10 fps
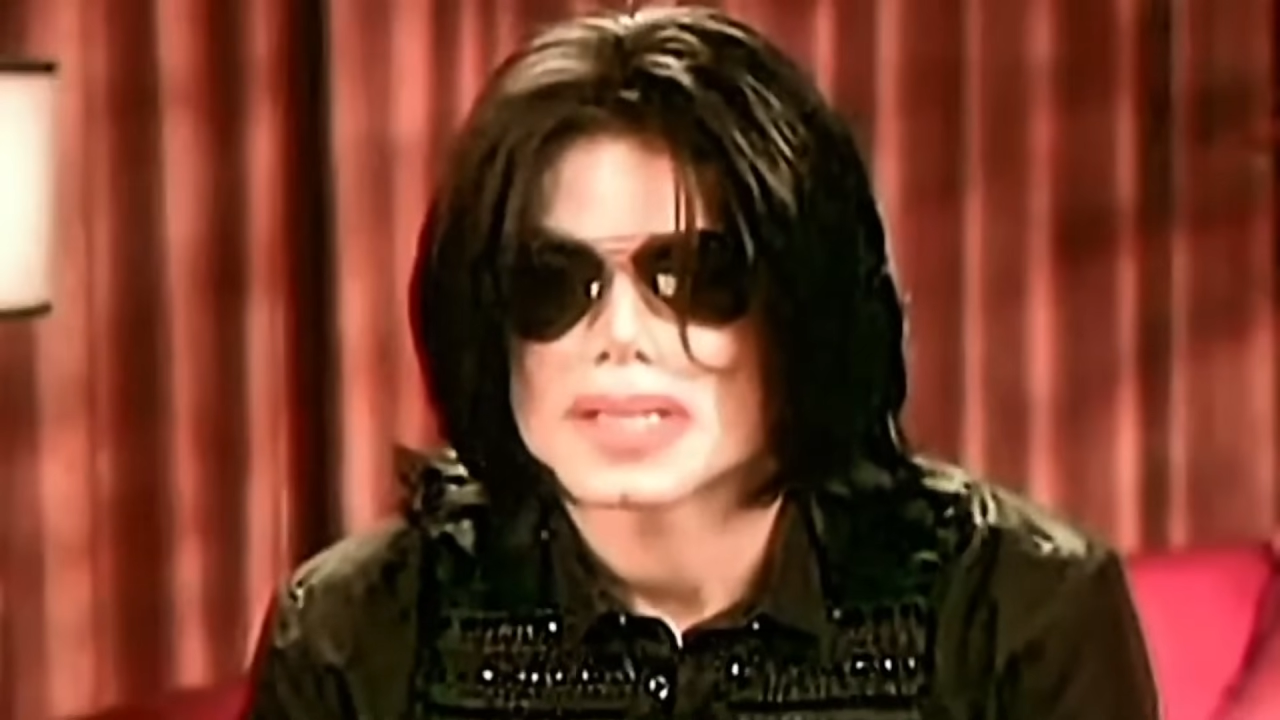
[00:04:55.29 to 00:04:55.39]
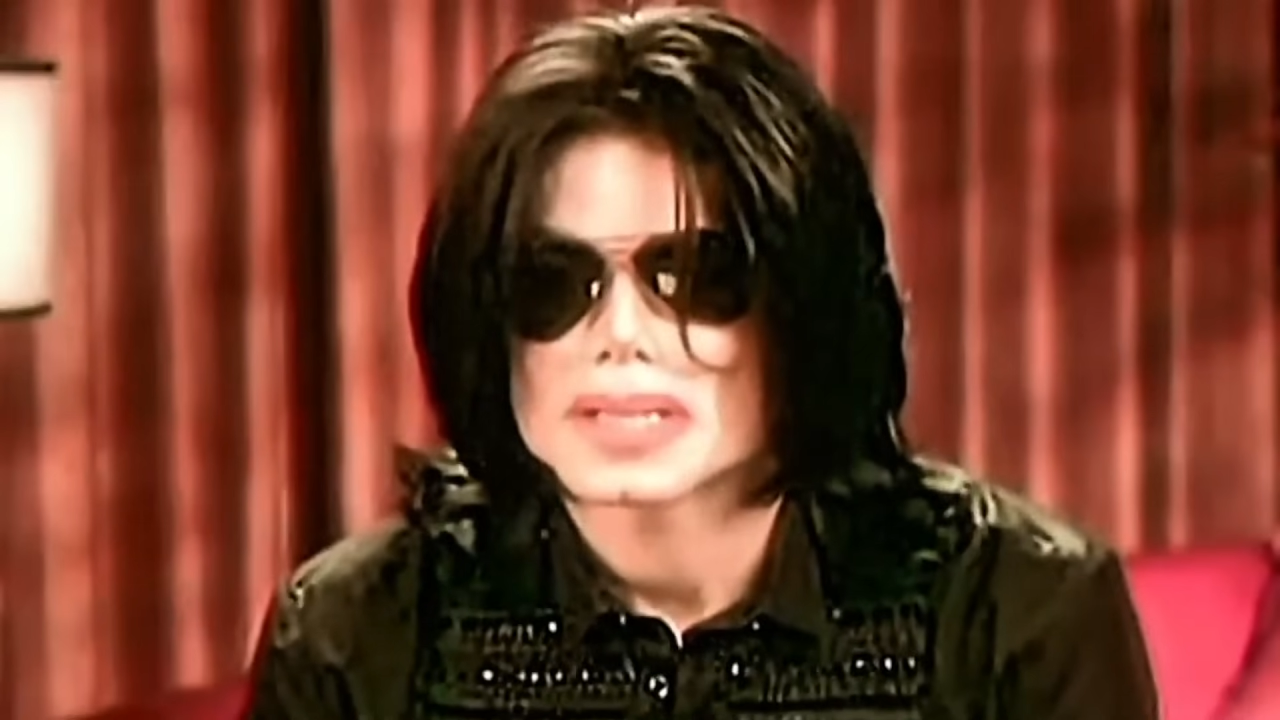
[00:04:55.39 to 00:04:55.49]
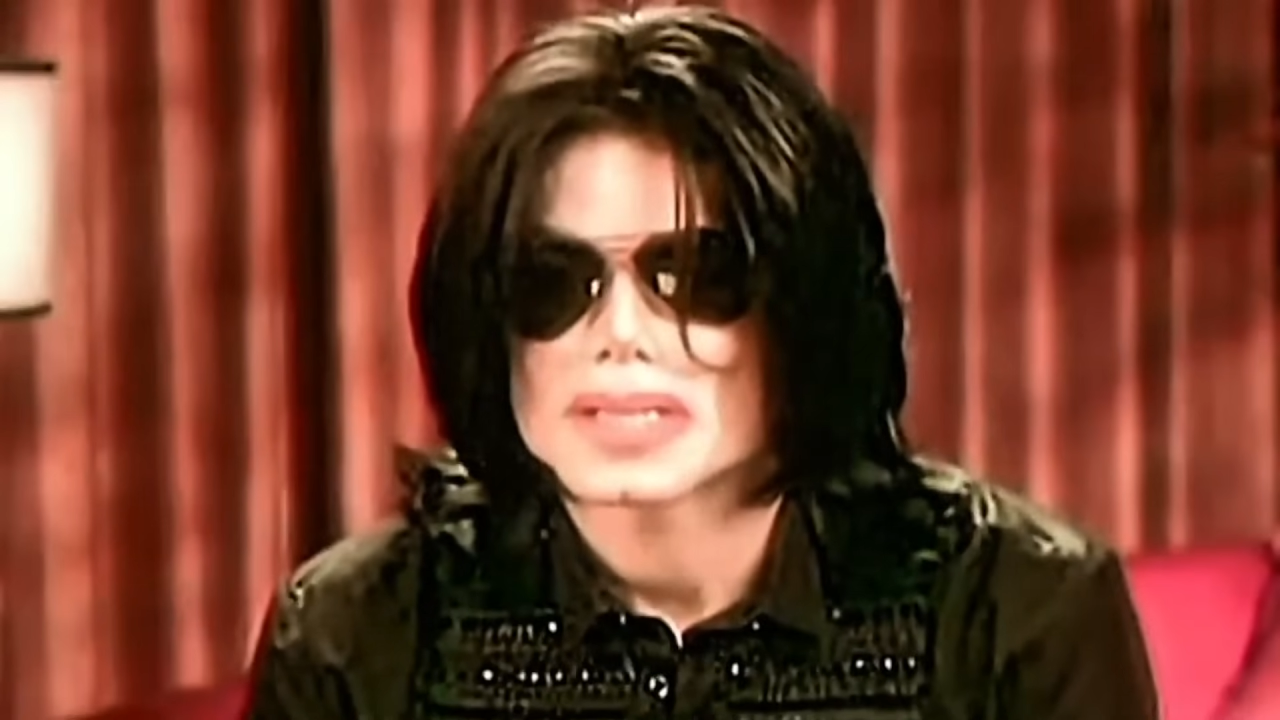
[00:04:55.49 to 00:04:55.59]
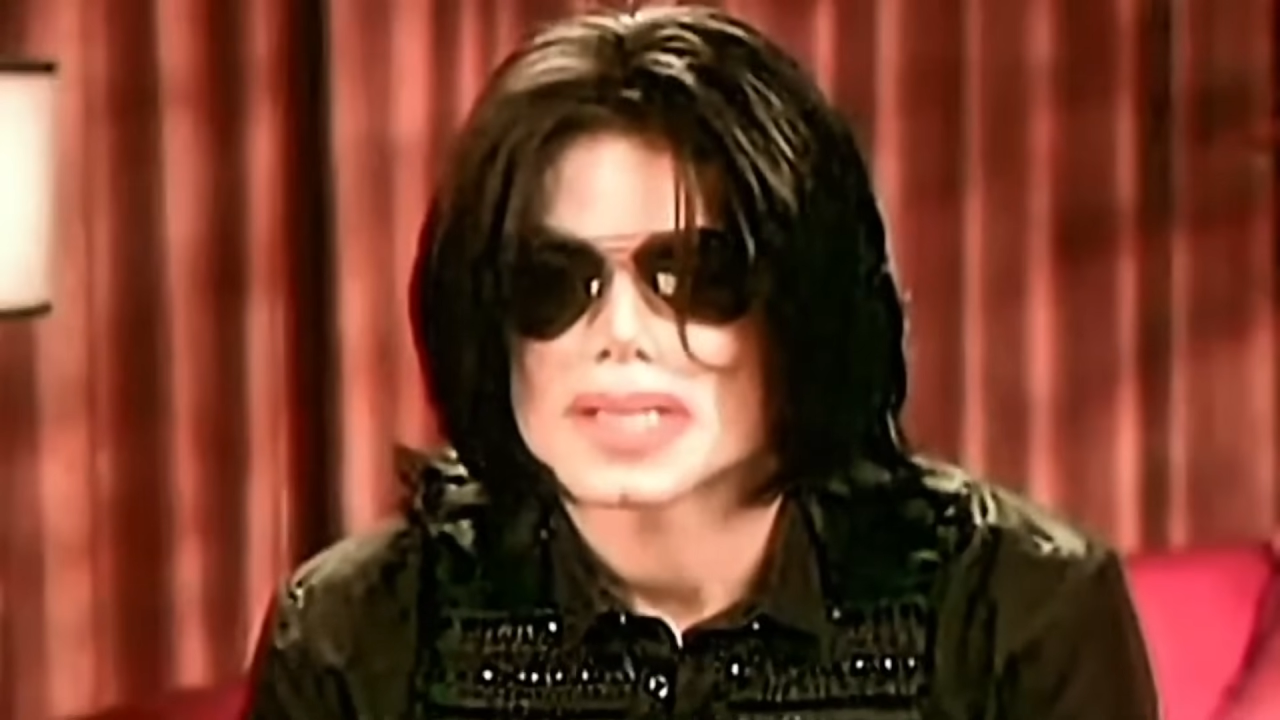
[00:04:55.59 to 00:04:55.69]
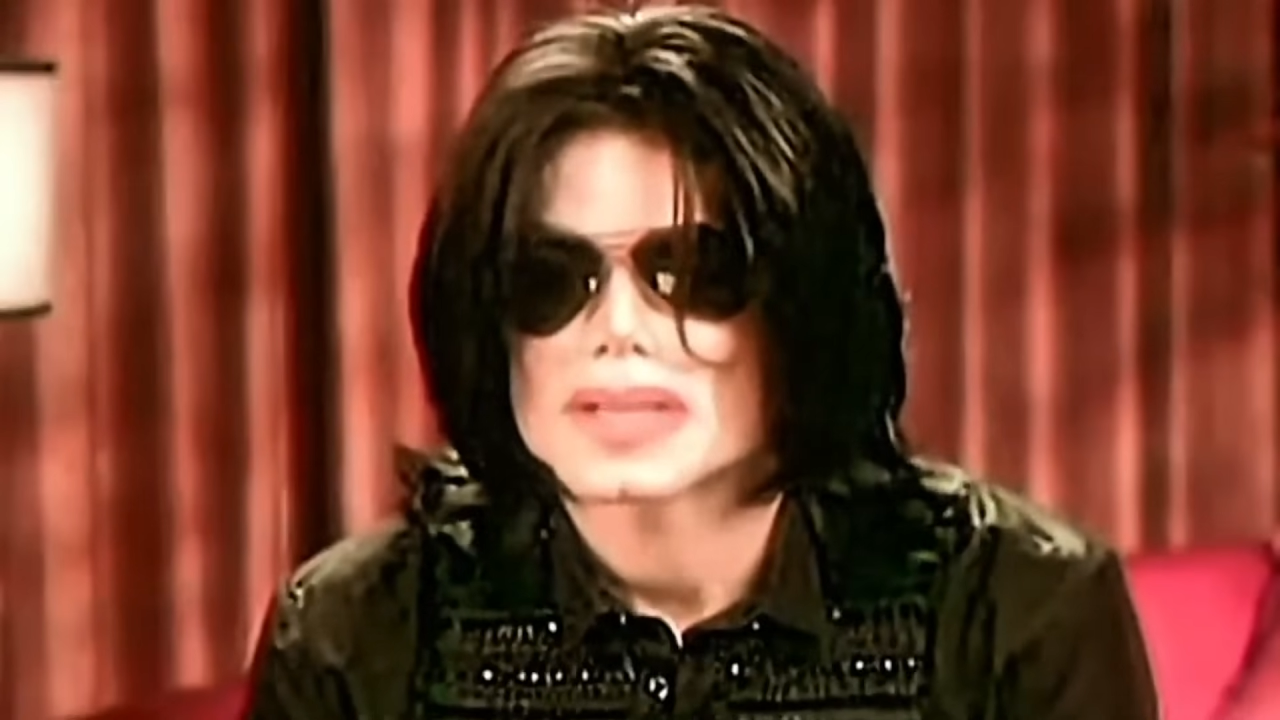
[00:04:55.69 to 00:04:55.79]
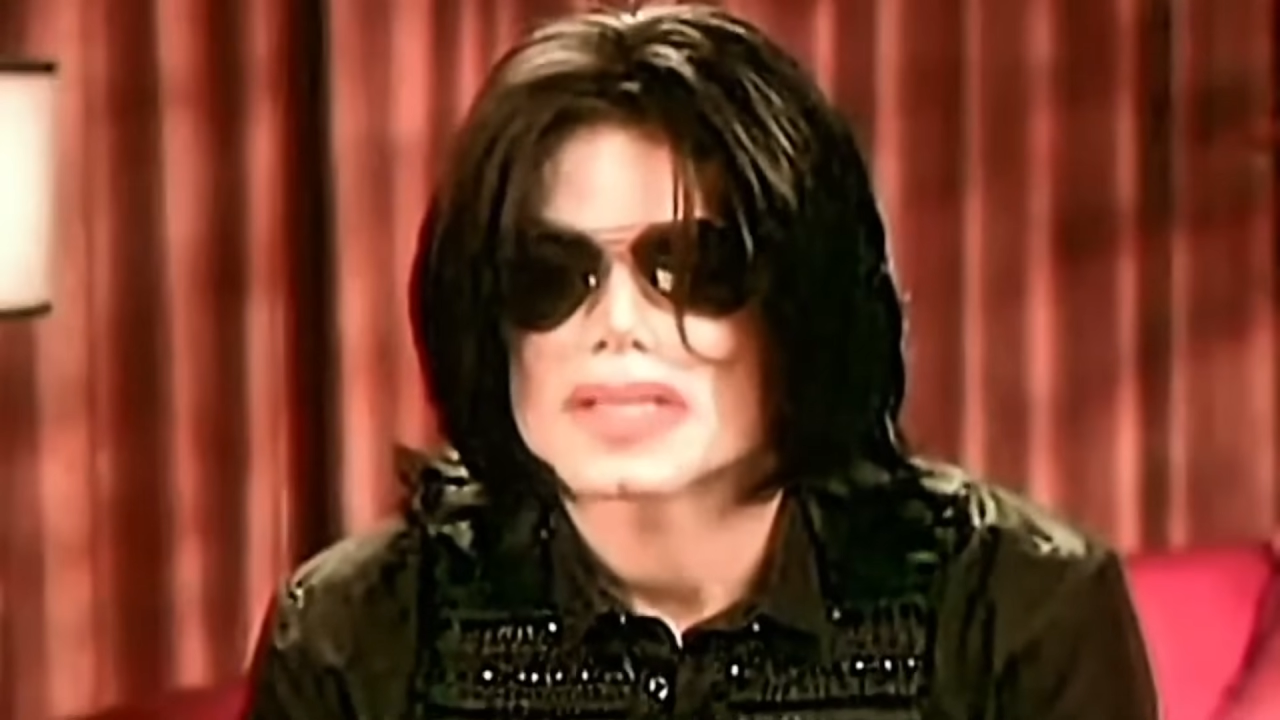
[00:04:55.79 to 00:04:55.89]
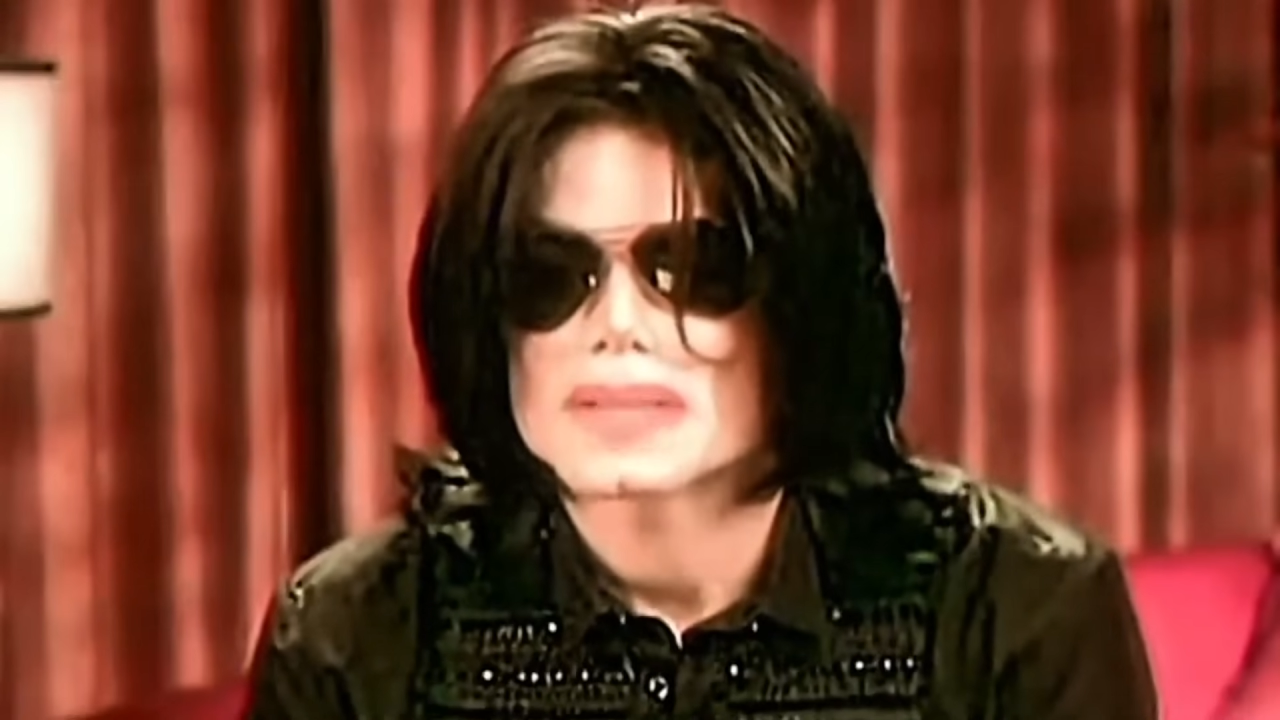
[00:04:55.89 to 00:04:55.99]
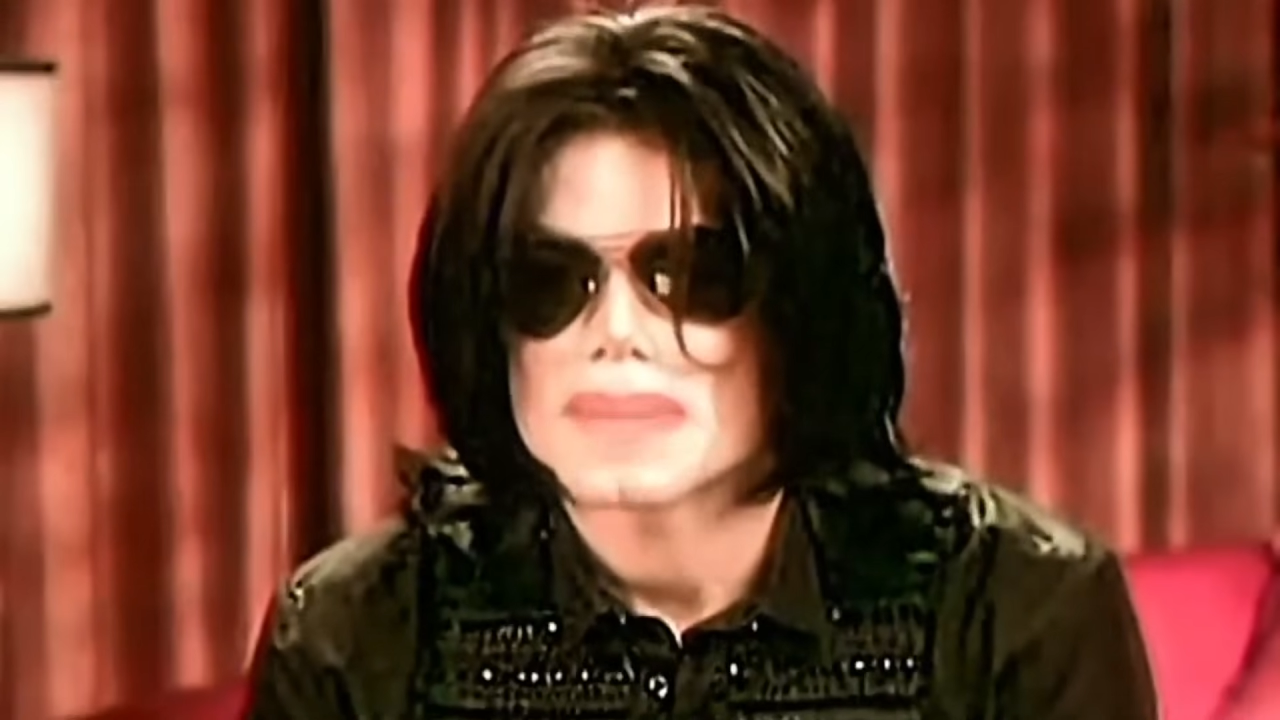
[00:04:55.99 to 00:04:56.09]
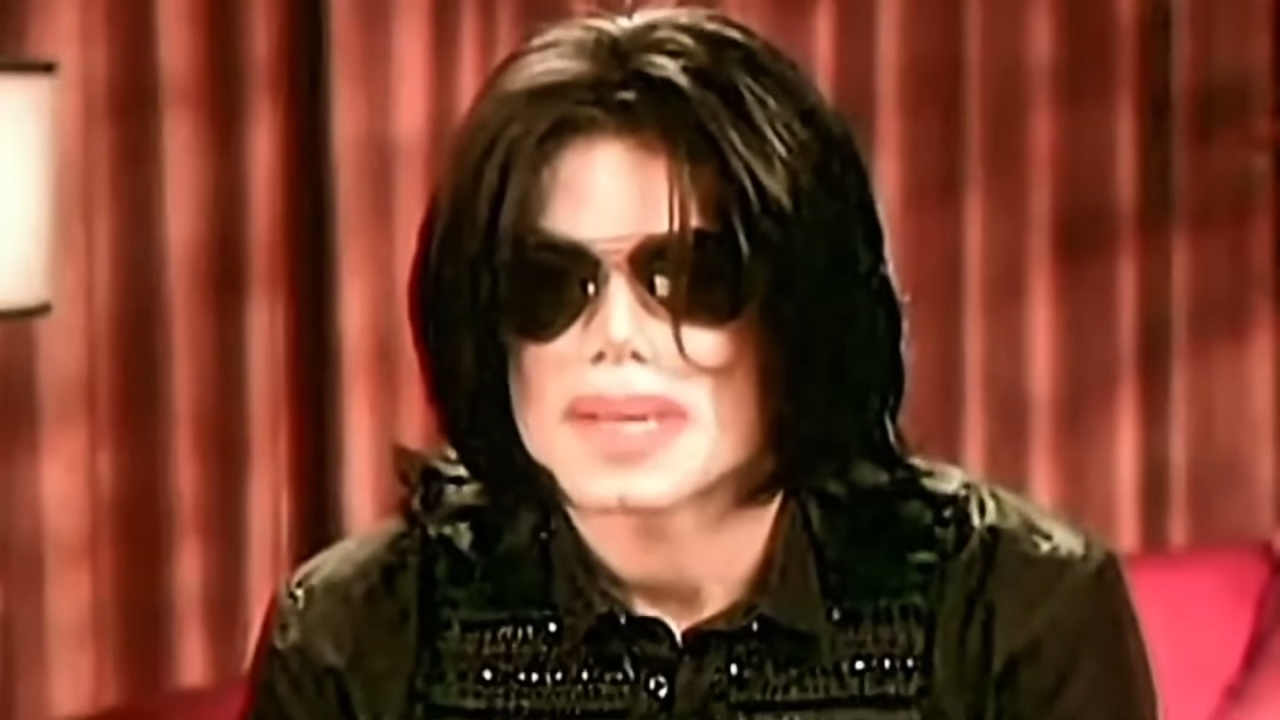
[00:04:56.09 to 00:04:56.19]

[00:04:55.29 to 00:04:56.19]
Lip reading: off for good.